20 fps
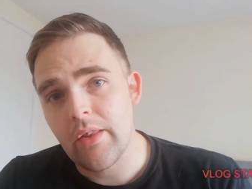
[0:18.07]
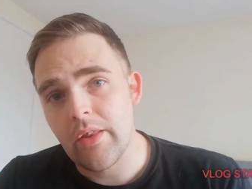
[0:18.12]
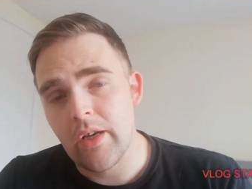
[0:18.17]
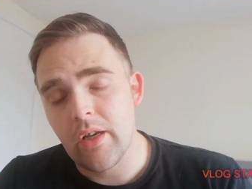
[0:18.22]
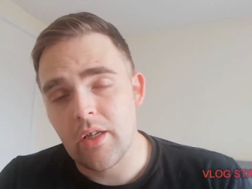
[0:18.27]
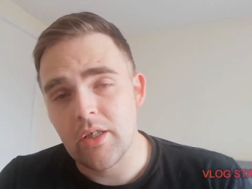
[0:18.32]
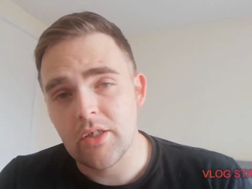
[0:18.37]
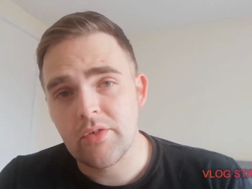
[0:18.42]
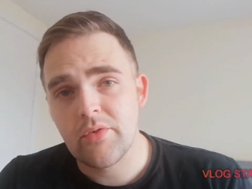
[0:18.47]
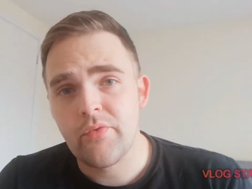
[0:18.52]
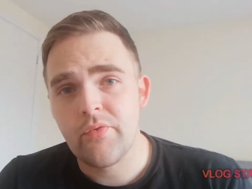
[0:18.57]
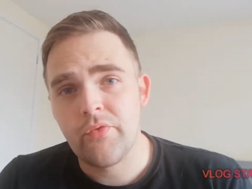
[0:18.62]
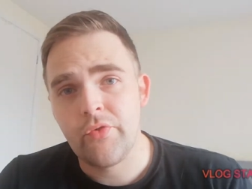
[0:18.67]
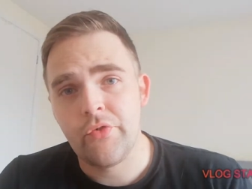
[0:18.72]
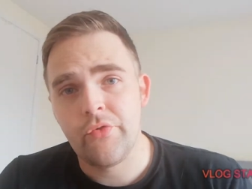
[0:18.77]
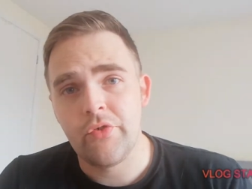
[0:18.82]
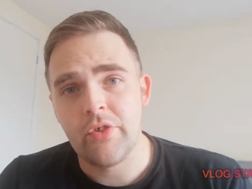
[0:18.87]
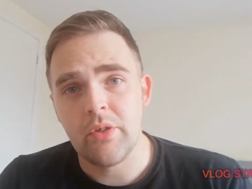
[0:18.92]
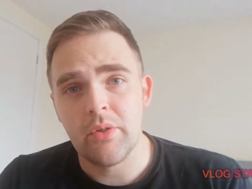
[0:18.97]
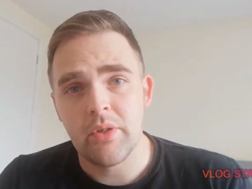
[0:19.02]
the last
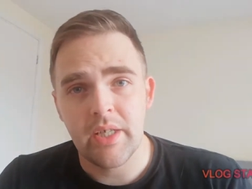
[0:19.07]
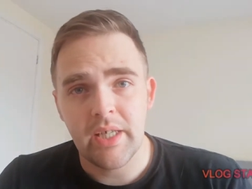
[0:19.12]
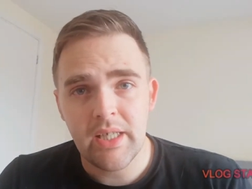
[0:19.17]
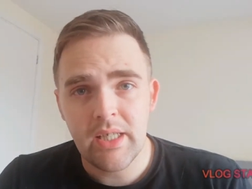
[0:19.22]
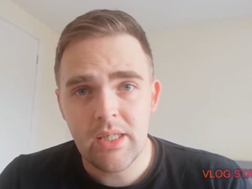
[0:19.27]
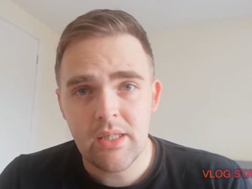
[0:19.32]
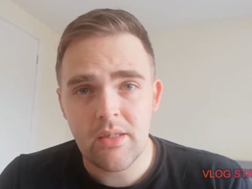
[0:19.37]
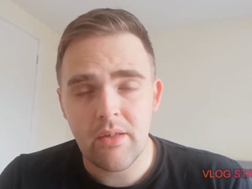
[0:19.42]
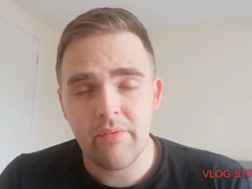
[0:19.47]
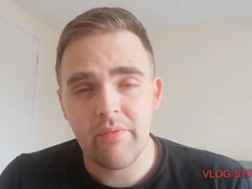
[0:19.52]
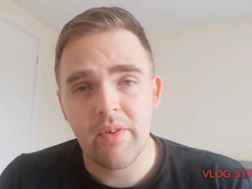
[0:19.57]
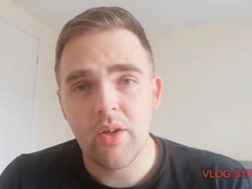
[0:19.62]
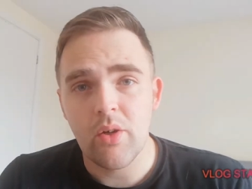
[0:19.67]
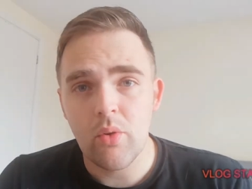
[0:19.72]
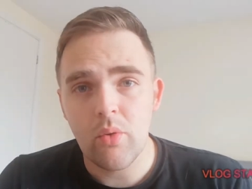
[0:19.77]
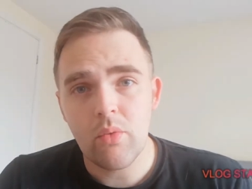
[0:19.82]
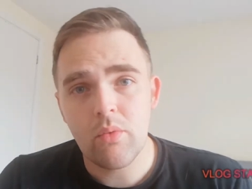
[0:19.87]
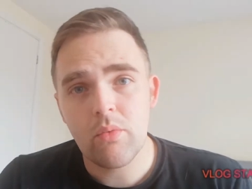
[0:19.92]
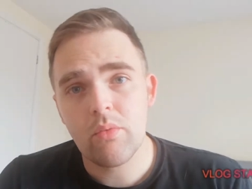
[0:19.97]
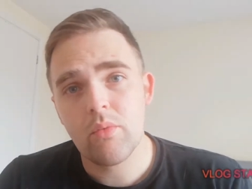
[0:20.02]
few days, I
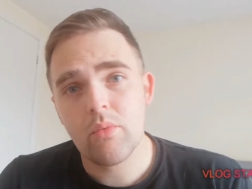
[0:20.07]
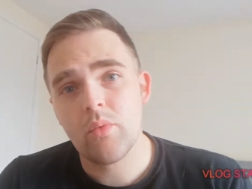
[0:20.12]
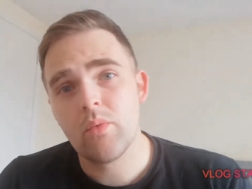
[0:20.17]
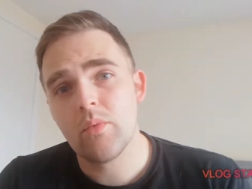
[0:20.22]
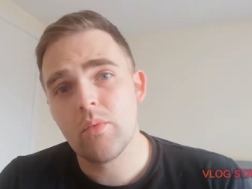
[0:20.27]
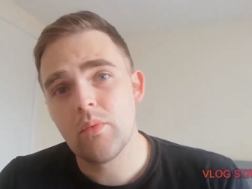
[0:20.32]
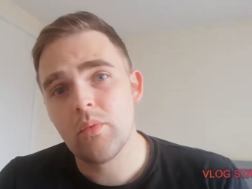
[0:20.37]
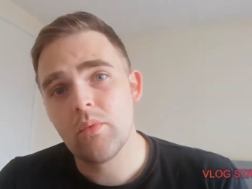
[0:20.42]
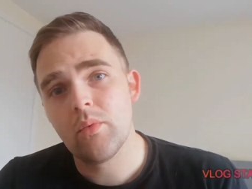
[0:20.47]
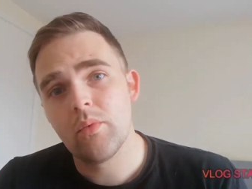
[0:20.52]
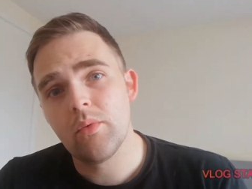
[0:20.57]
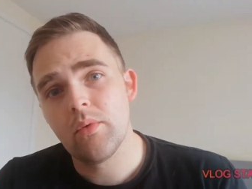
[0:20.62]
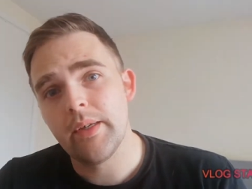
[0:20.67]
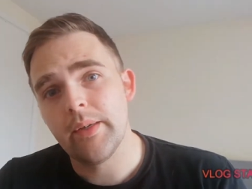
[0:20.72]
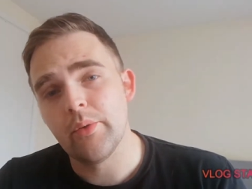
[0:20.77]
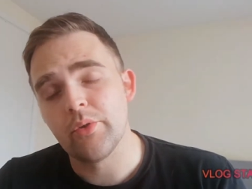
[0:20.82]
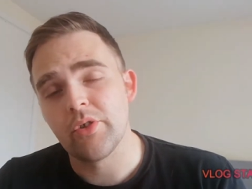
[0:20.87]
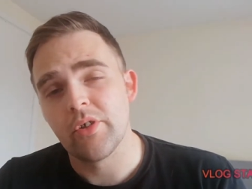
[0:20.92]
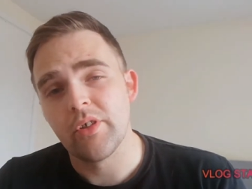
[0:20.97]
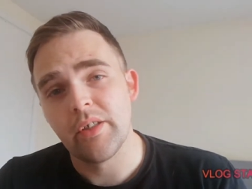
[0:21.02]
felt
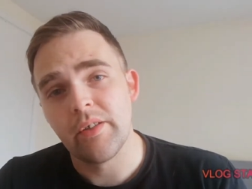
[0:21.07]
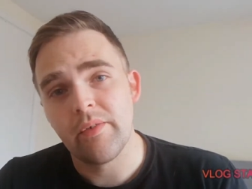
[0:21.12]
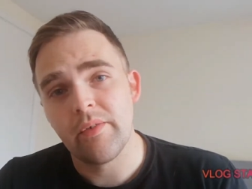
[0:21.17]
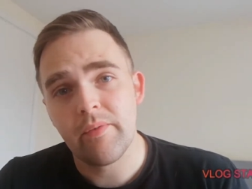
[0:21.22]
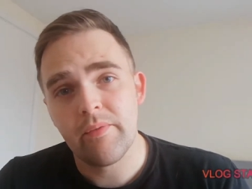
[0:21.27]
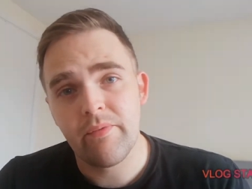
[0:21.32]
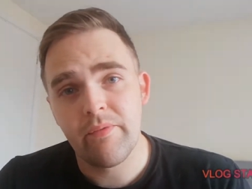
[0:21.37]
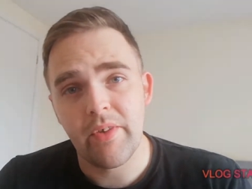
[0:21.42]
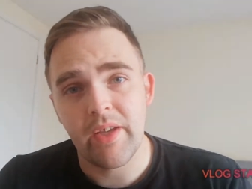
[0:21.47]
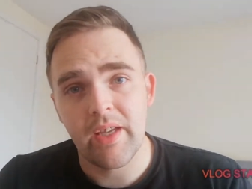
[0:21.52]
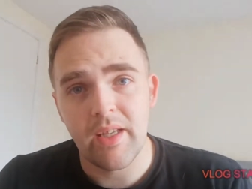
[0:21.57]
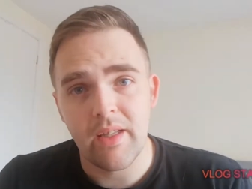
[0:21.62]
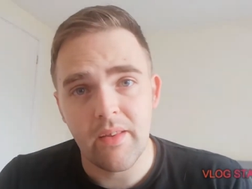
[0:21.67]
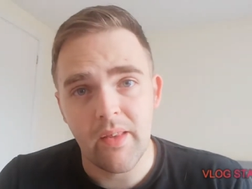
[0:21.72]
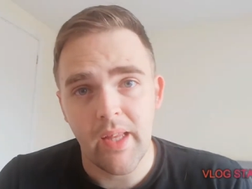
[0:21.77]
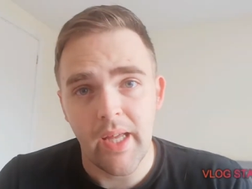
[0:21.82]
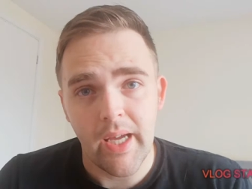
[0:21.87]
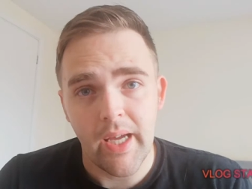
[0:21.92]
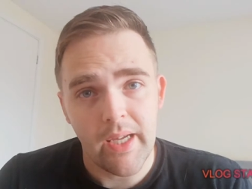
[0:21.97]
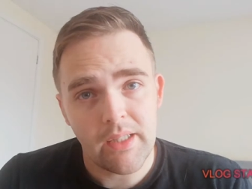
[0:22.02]
it was only
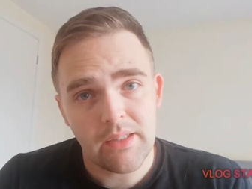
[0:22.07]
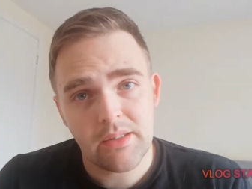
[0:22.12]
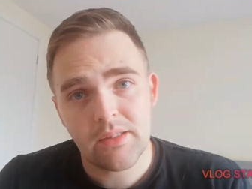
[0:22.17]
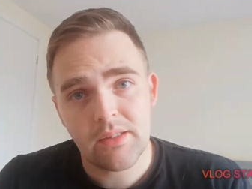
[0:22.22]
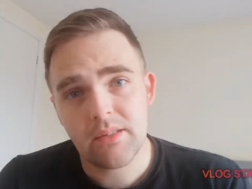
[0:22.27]
fitting that